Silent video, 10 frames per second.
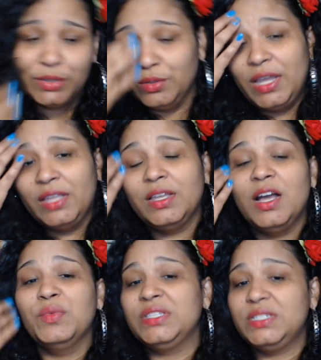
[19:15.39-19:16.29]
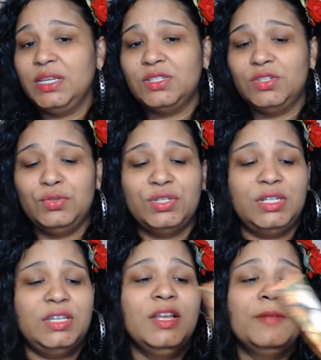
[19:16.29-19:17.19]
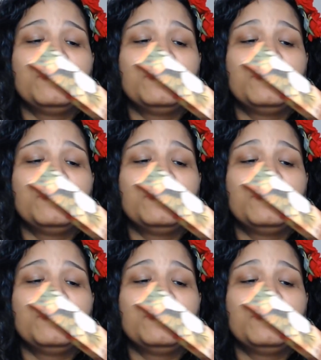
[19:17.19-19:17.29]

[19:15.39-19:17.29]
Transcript: Okay. They come with 6 usually.